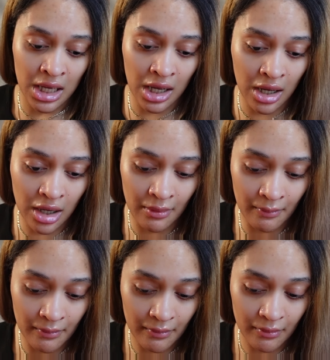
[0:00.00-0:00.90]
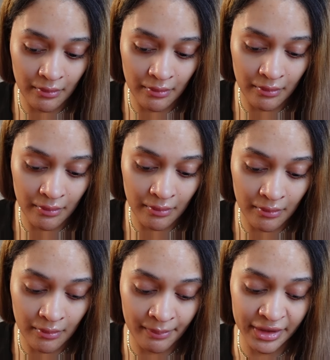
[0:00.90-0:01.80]
Um,
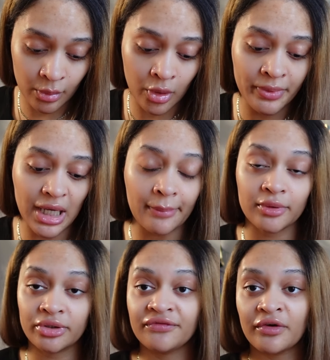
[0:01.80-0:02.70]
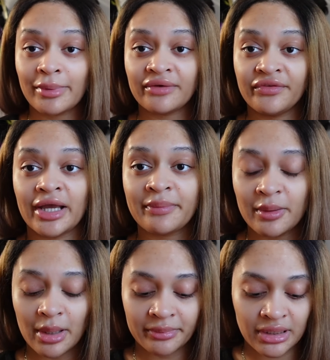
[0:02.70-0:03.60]
but it will be uploaded for my VIP
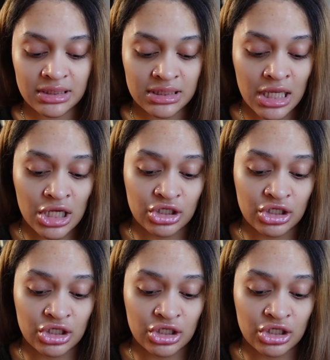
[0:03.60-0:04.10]
members.